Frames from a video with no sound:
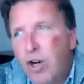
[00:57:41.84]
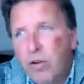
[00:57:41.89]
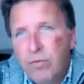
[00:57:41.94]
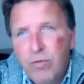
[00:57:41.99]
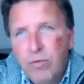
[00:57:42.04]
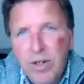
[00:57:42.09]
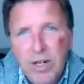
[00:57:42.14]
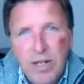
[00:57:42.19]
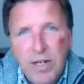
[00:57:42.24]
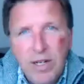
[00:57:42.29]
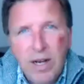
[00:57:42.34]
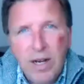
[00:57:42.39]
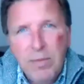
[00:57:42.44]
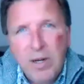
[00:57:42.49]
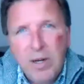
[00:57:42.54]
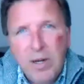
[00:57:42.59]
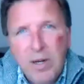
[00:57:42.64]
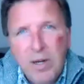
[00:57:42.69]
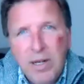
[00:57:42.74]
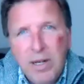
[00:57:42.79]
really. I
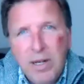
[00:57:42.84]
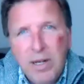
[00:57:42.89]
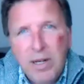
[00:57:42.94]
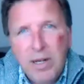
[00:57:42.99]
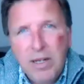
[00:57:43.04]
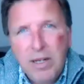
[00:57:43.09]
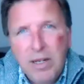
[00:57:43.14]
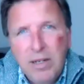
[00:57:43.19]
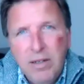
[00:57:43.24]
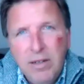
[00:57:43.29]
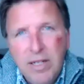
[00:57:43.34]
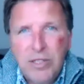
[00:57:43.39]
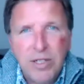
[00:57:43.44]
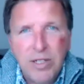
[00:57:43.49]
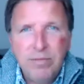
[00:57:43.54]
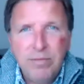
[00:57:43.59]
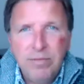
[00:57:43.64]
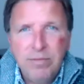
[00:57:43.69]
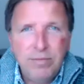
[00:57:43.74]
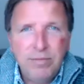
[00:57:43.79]
mean, you know, he was a
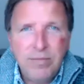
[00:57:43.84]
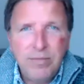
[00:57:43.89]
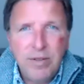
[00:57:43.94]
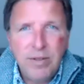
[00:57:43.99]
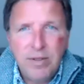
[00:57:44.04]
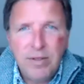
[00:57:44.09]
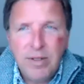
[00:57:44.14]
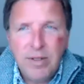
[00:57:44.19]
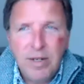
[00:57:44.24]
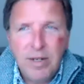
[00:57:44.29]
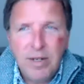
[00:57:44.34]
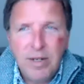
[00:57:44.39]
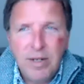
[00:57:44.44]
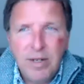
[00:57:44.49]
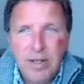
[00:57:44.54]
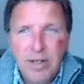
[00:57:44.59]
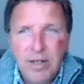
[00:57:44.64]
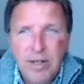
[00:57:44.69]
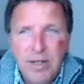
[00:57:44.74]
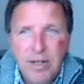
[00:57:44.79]
an
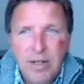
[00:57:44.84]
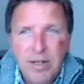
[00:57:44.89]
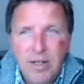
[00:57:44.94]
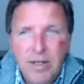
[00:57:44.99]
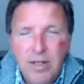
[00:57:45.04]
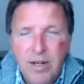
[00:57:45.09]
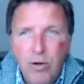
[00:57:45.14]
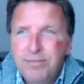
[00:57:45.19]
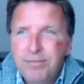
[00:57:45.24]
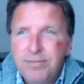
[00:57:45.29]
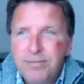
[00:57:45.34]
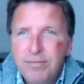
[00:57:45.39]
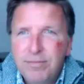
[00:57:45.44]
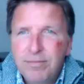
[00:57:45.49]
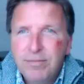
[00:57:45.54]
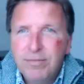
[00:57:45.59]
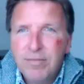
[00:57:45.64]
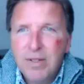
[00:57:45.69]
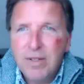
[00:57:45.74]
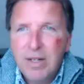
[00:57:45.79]
old. Um,
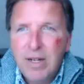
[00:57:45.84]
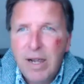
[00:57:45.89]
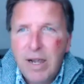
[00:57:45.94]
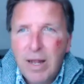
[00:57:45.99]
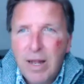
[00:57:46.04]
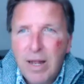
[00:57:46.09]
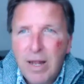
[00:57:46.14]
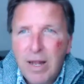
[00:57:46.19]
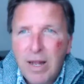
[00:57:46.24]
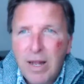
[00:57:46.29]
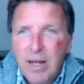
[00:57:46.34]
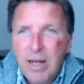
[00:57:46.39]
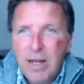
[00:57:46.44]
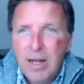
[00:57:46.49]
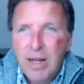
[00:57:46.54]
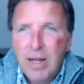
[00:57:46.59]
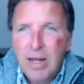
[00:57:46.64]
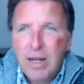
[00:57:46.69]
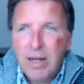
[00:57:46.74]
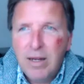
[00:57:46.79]

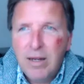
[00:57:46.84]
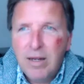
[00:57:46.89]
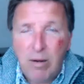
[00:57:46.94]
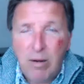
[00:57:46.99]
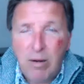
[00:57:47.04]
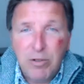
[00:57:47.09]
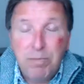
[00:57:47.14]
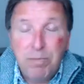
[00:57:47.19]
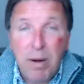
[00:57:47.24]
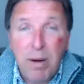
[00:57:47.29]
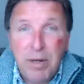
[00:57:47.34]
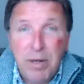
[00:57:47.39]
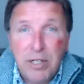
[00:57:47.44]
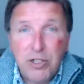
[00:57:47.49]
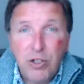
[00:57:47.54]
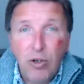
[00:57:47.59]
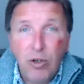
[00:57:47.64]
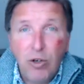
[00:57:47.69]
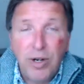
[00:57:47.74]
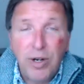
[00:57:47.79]
well, he was a public
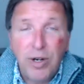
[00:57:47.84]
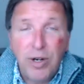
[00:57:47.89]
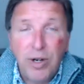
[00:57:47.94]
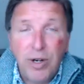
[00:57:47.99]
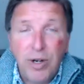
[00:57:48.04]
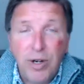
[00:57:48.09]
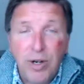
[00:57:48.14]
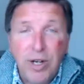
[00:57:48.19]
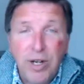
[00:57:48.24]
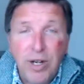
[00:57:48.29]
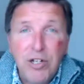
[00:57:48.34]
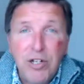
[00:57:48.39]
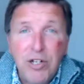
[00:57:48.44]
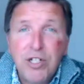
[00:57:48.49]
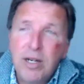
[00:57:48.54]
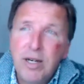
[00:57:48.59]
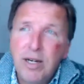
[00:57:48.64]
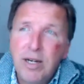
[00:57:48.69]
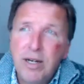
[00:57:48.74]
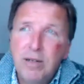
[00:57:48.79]
schoolboy. He used to go
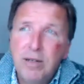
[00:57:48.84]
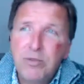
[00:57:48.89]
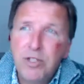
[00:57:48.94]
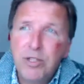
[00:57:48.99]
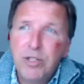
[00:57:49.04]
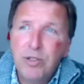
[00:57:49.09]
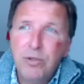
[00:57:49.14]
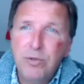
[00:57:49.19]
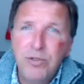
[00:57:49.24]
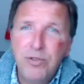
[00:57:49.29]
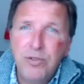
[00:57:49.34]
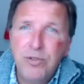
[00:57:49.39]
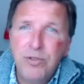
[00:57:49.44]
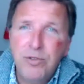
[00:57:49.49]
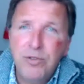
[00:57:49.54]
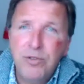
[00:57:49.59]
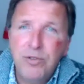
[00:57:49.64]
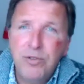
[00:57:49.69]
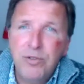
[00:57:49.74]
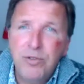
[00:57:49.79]
um, to
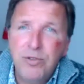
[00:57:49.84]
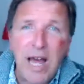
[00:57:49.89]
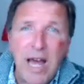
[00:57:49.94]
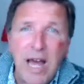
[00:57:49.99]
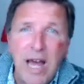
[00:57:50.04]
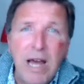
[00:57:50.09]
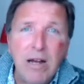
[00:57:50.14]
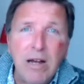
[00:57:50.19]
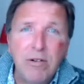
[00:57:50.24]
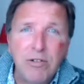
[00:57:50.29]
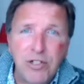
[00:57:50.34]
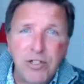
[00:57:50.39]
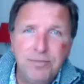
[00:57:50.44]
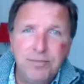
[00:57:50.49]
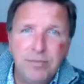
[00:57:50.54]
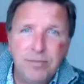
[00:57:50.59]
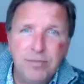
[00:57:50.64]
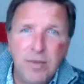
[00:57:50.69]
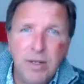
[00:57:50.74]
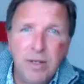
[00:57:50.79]
Downside in um,
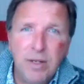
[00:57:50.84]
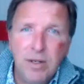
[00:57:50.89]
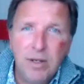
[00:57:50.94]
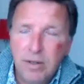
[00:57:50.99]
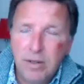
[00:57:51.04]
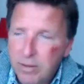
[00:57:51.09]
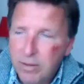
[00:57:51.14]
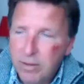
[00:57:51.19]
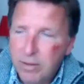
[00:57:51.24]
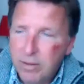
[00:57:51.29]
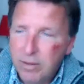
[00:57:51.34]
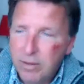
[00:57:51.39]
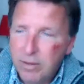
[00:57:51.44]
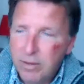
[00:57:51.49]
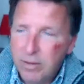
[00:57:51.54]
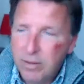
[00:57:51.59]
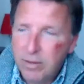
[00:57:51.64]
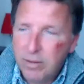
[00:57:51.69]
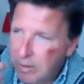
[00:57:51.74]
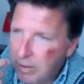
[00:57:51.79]

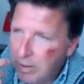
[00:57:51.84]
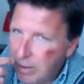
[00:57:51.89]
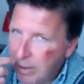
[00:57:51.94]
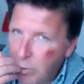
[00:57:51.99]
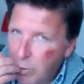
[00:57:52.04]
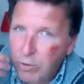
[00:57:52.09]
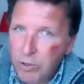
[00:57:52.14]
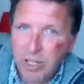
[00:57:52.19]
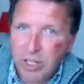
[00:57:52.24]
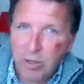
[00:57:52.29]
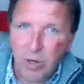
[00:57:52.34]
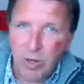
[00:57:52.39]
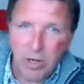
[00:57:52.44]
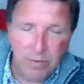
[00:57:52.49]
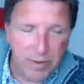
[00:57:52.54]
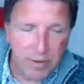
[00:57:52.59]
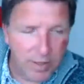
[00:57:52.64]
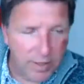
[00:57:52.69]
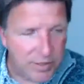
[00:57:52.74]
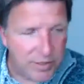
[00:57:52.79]
uh, Wiltshire,
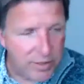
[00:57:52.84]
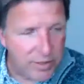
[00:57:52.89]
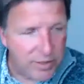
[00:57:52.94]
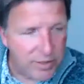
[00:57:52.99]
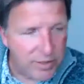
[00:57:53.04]
wherever it is.